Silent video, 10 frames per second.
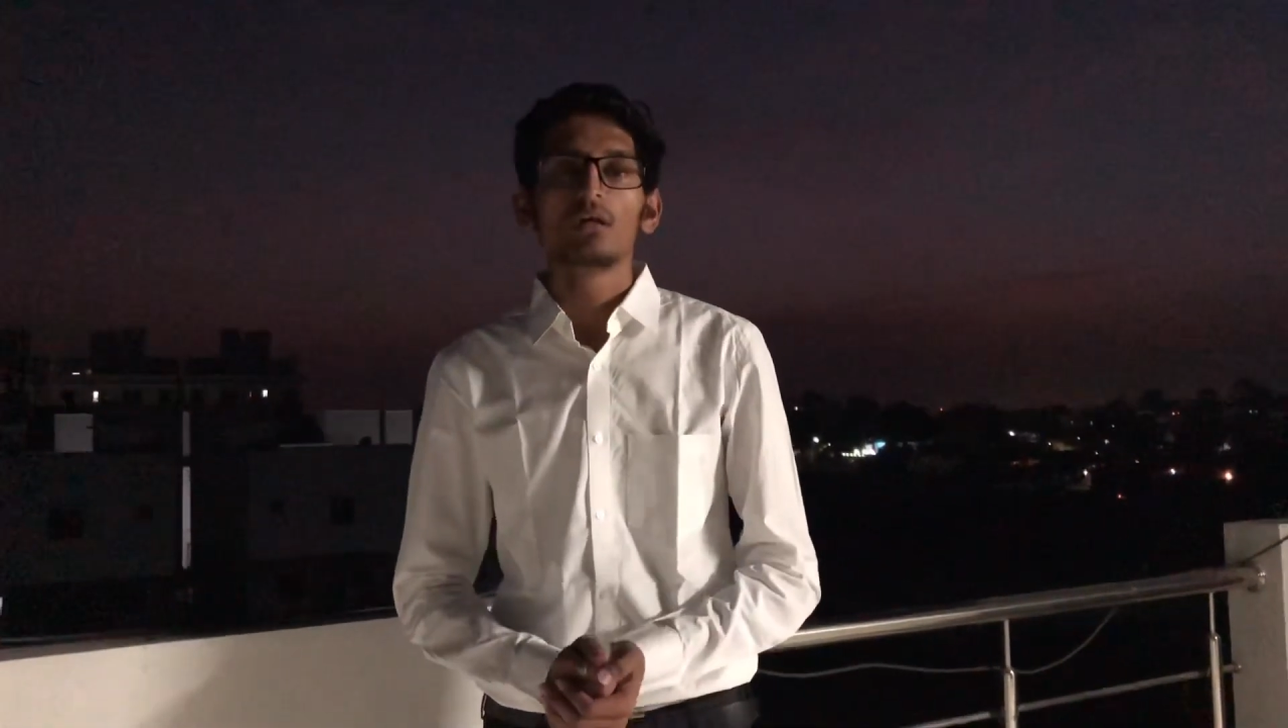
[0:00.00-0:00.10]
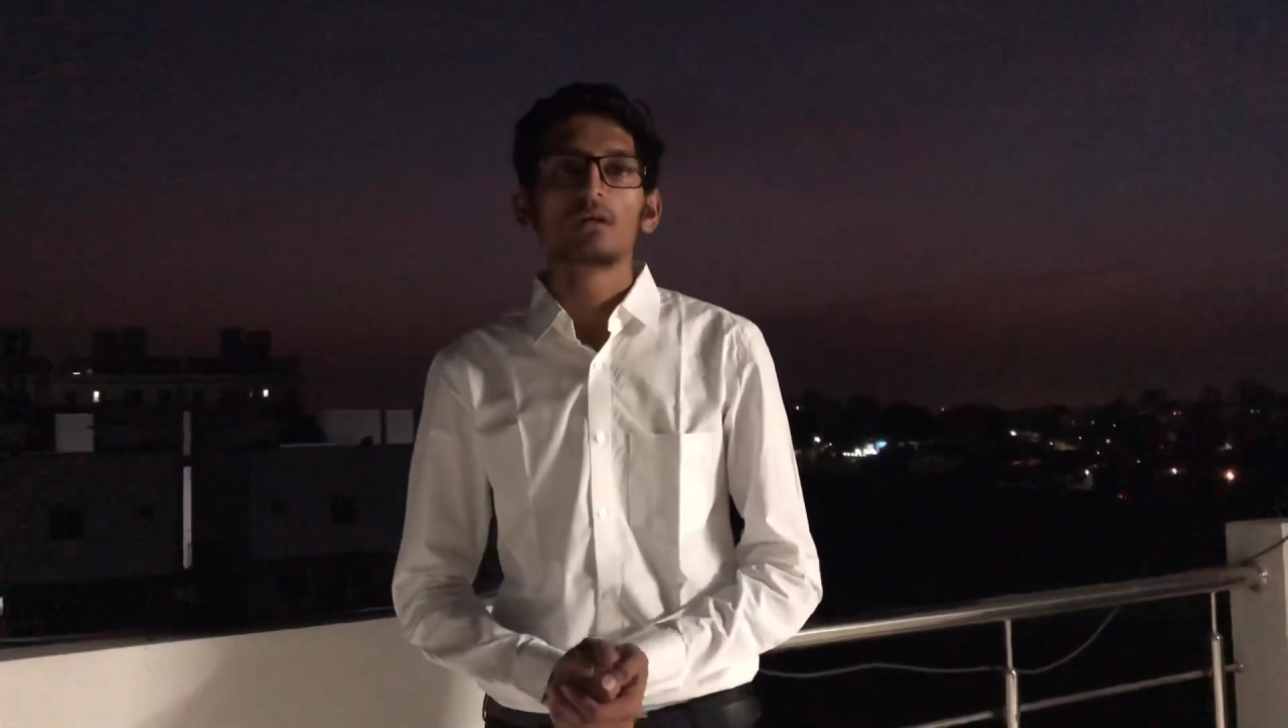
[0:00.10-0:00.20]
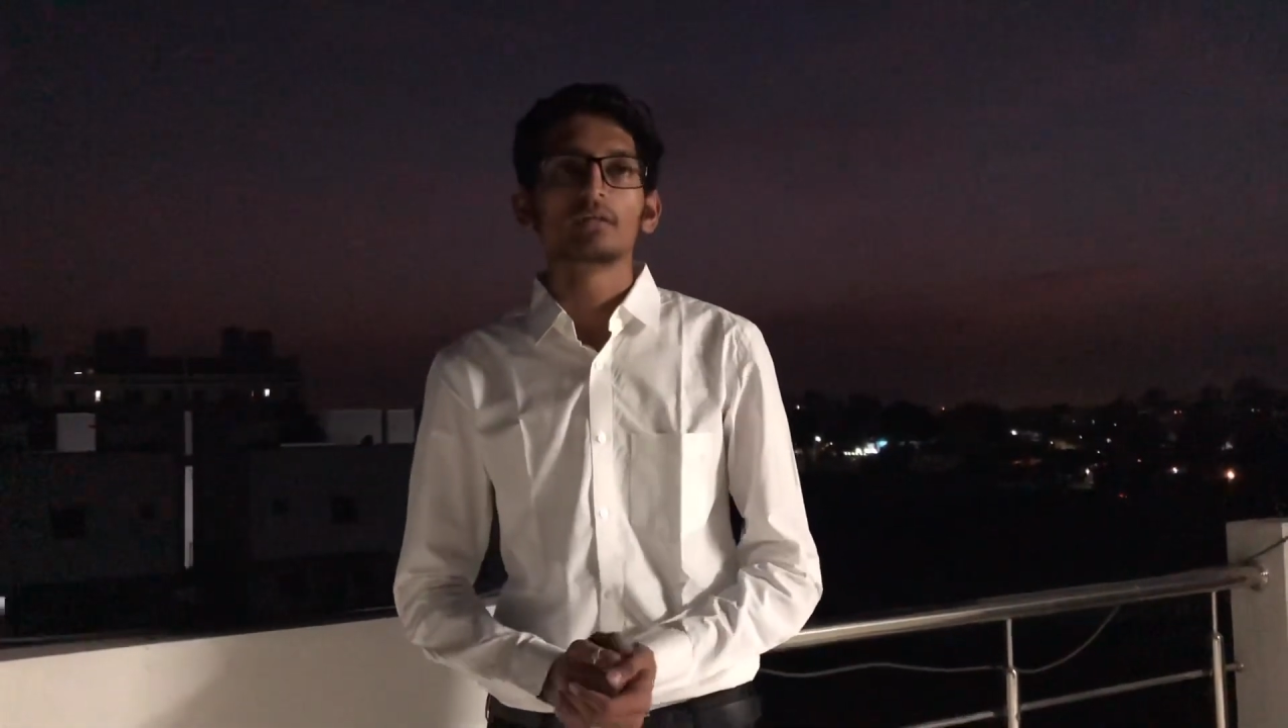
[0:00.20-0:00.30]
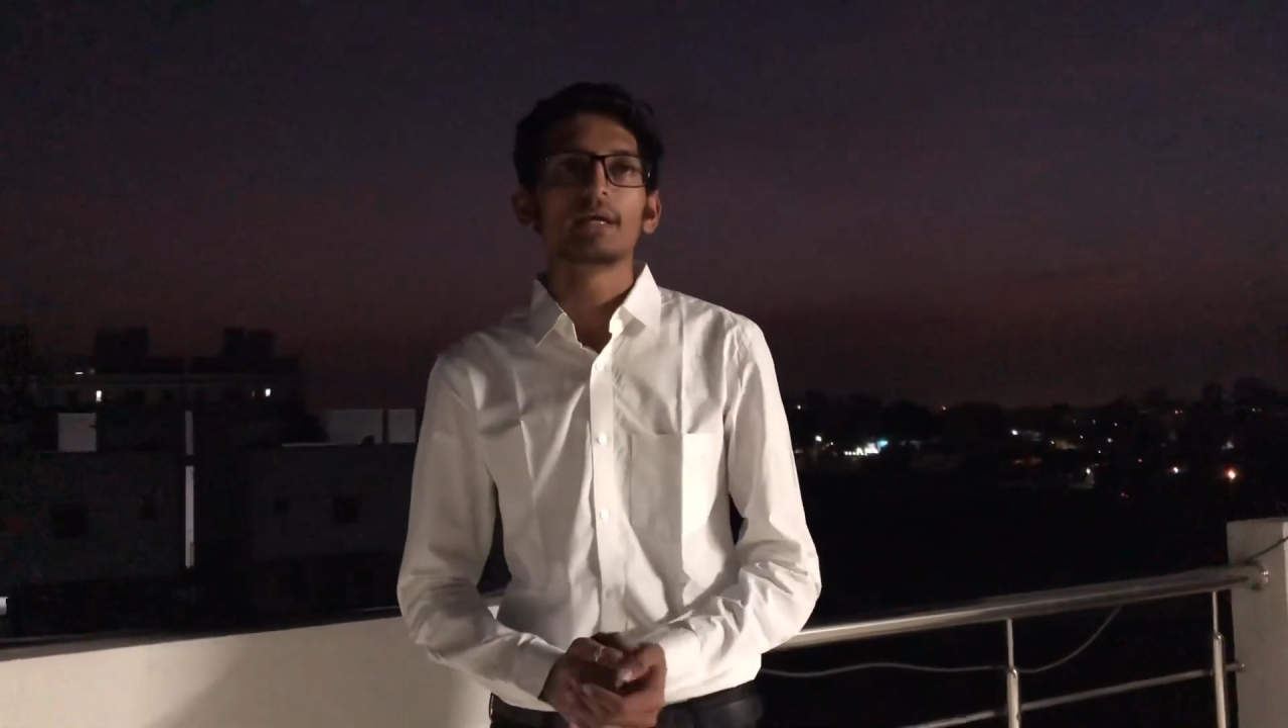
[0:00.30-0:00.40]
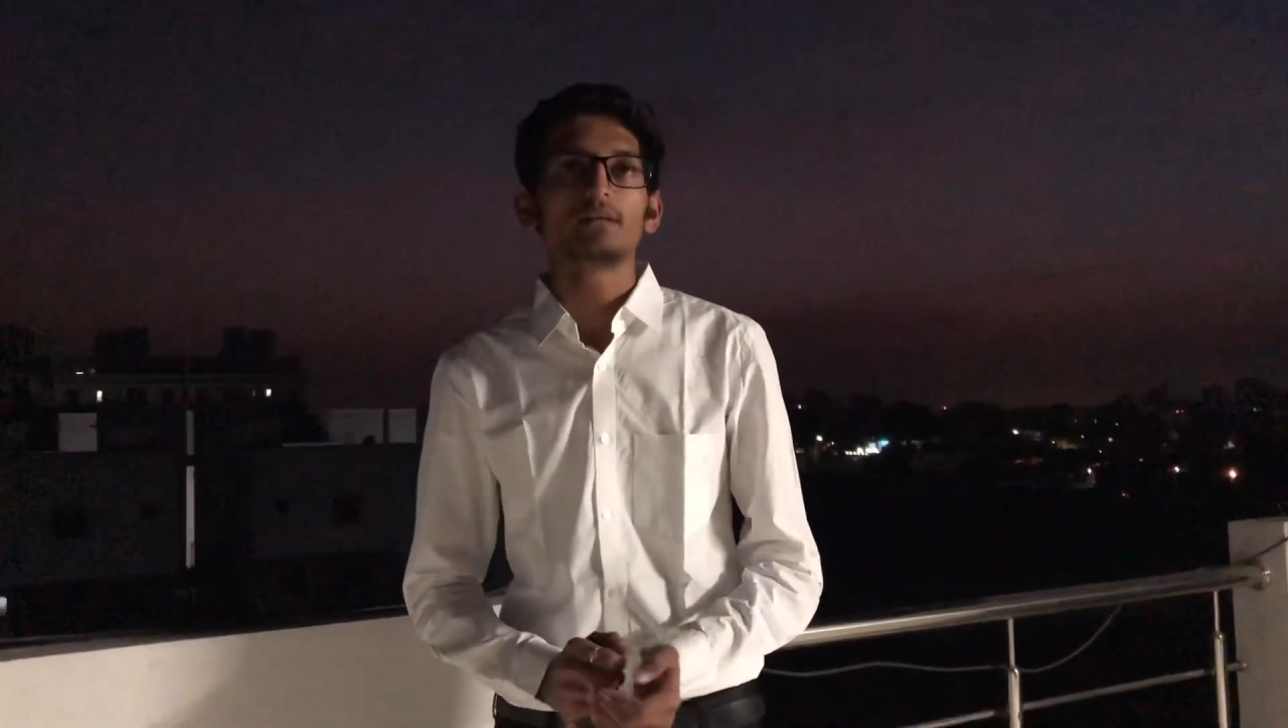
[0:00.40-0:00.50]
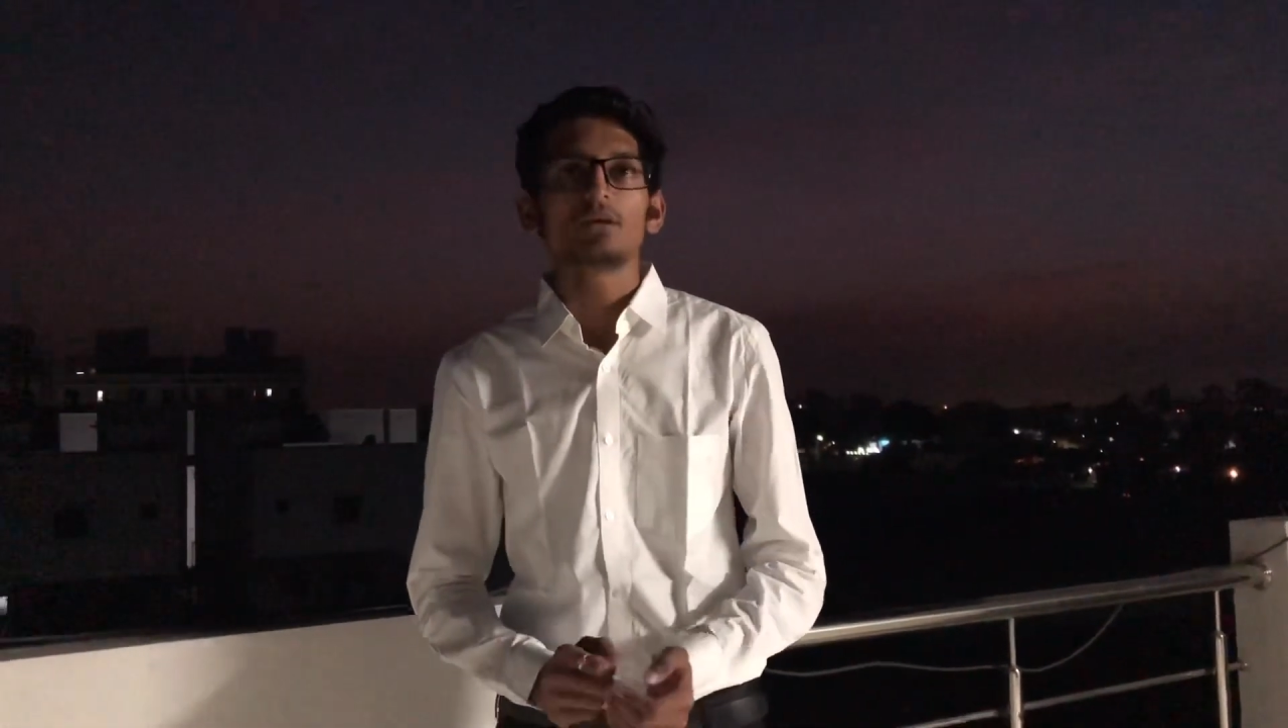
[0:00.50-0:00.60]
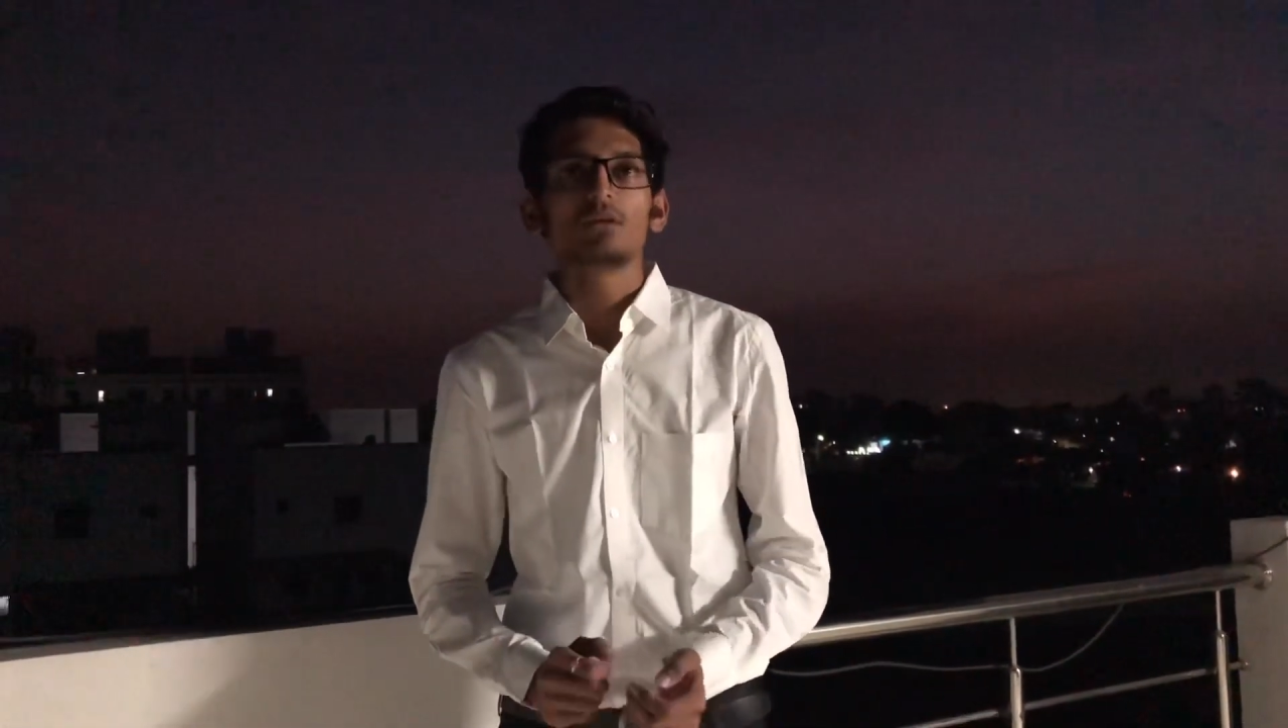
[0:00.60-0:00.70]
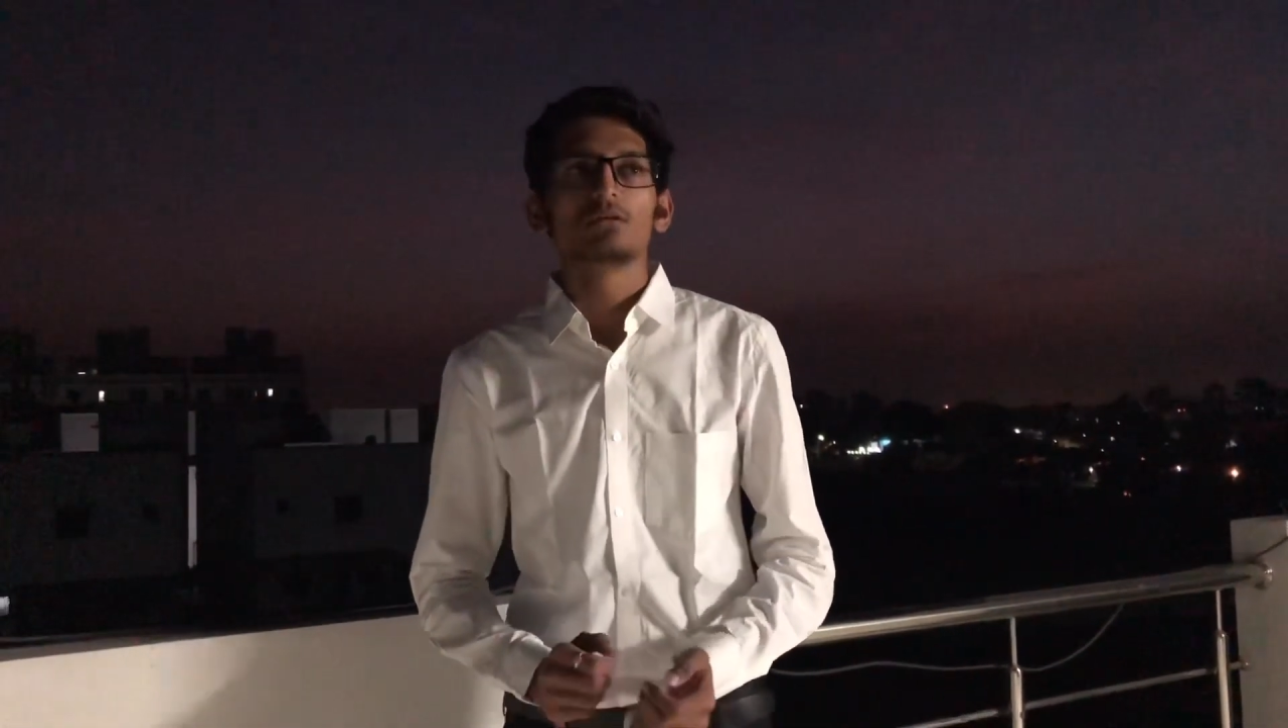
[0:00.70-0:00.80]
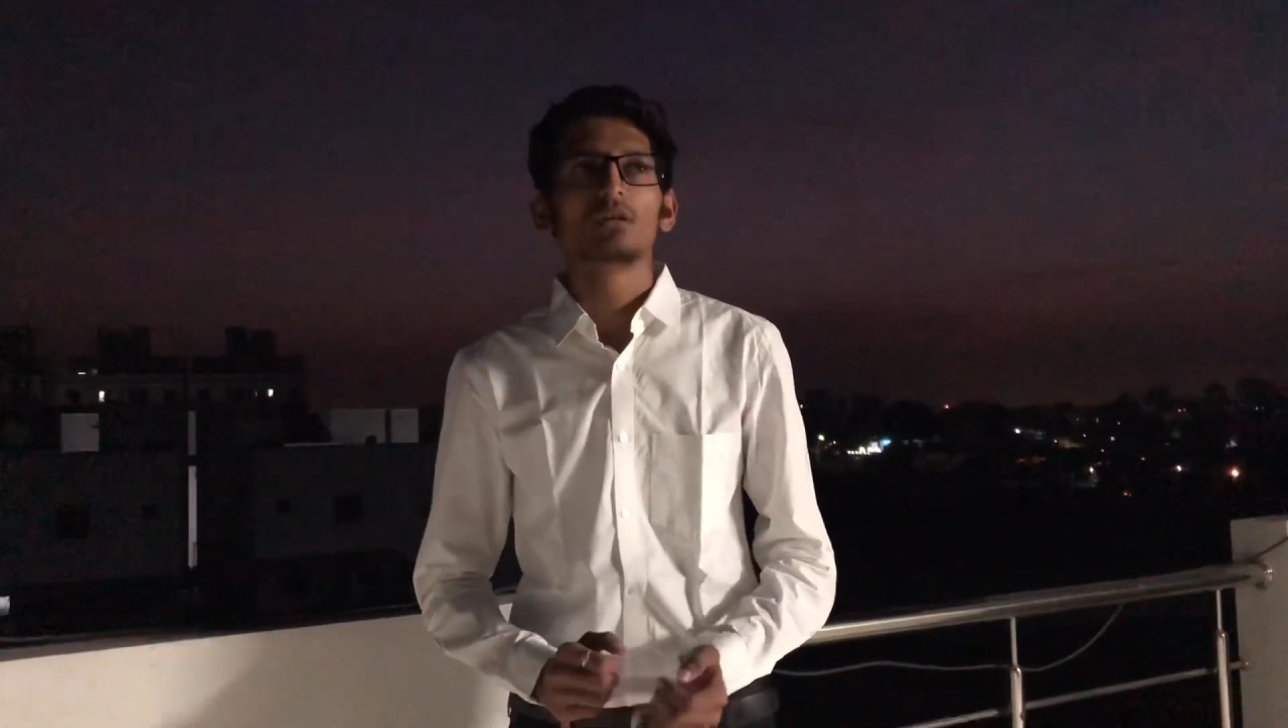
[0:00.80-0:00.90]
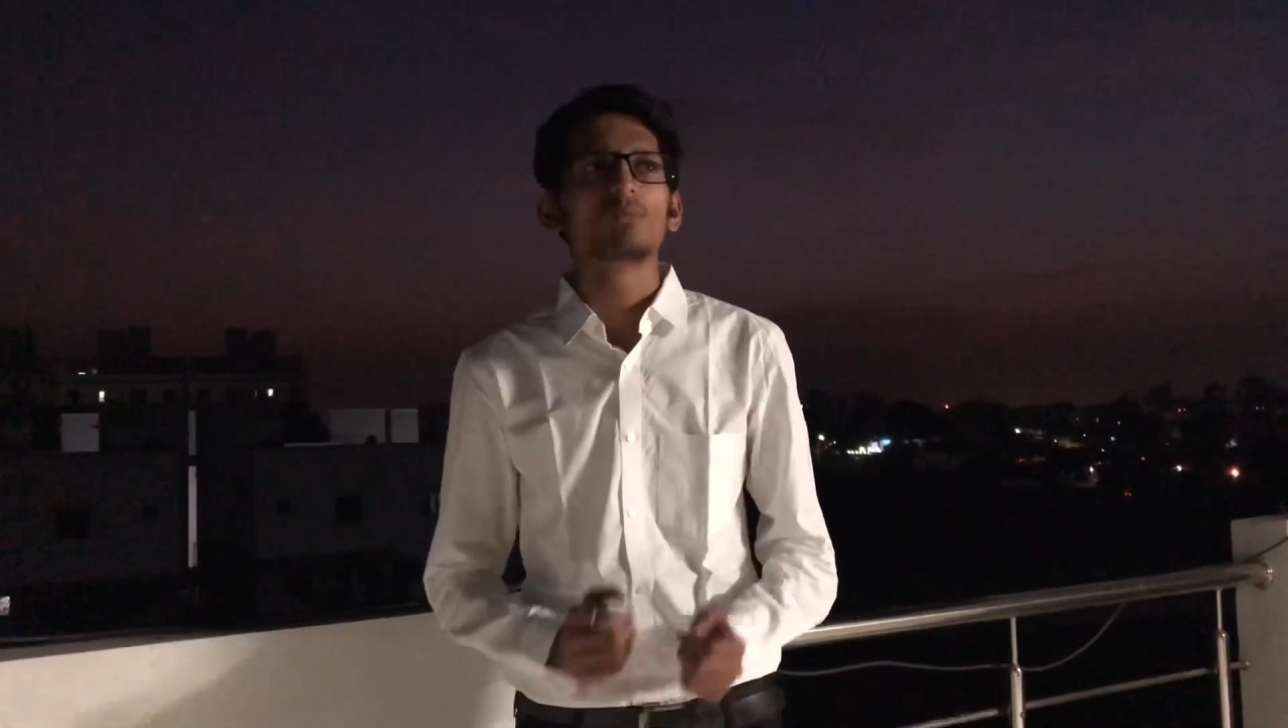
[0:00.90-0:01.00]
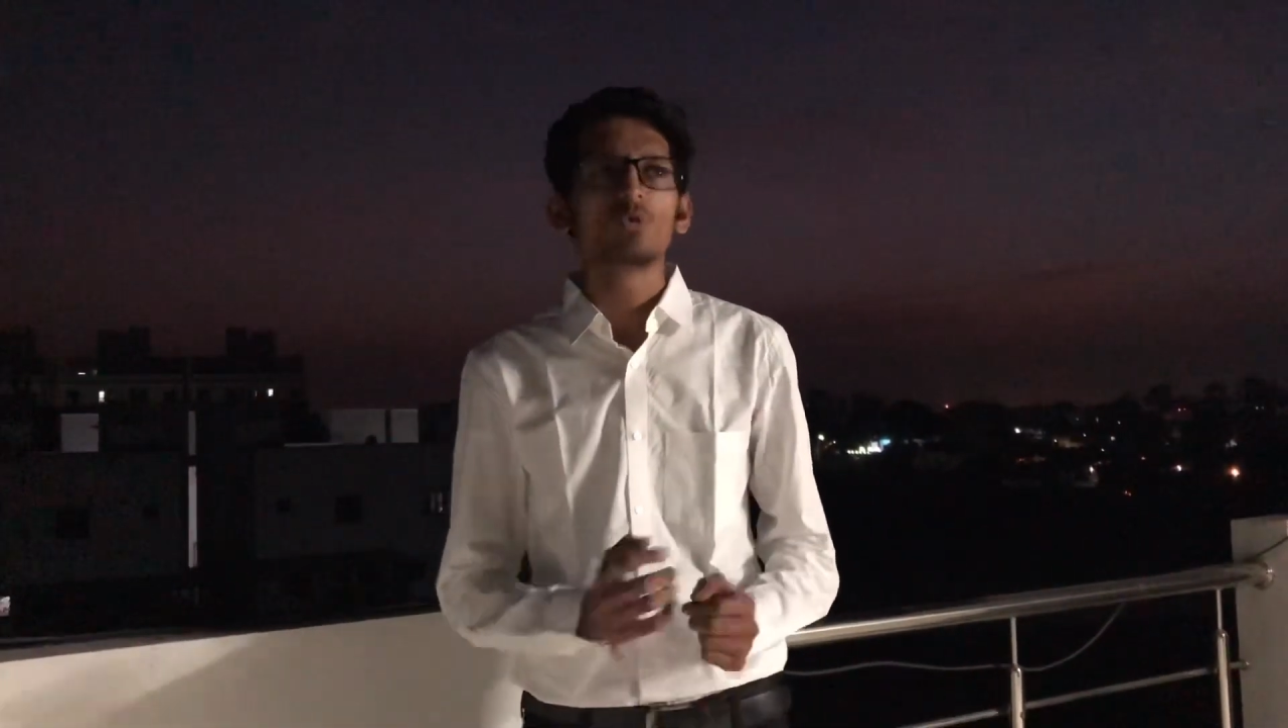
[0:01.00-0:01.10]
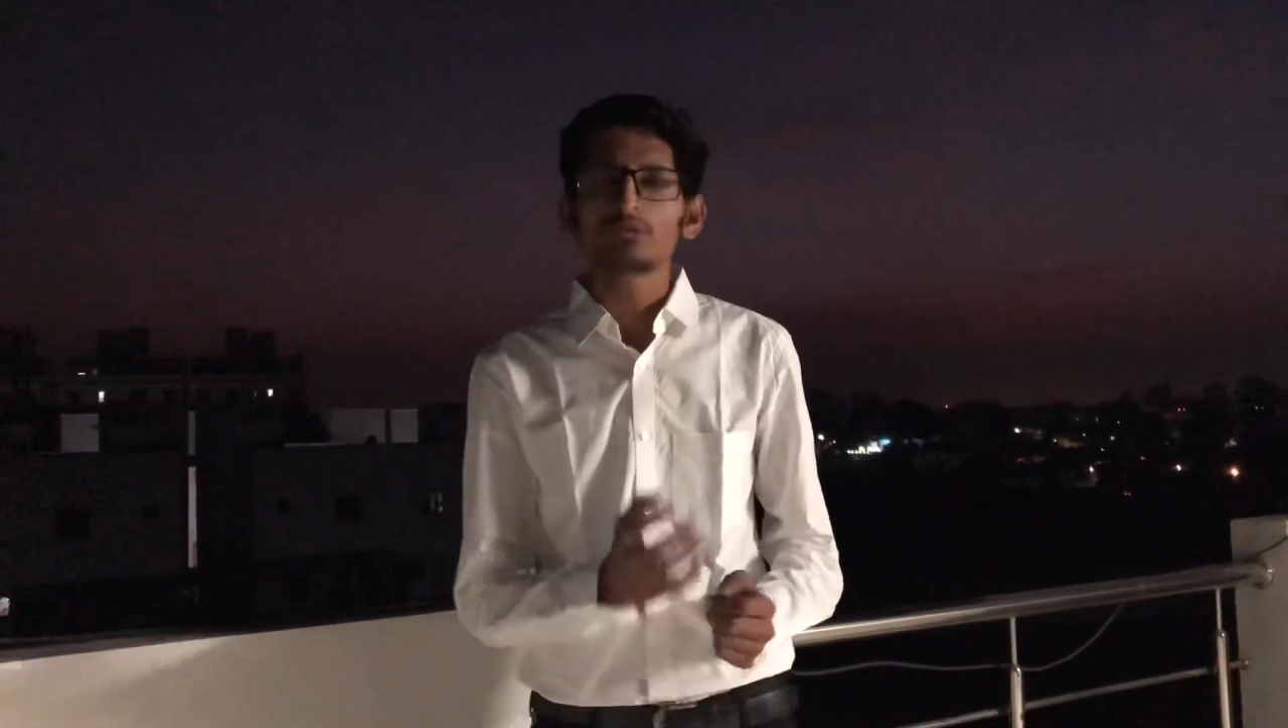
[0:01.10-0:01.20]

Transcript: that the most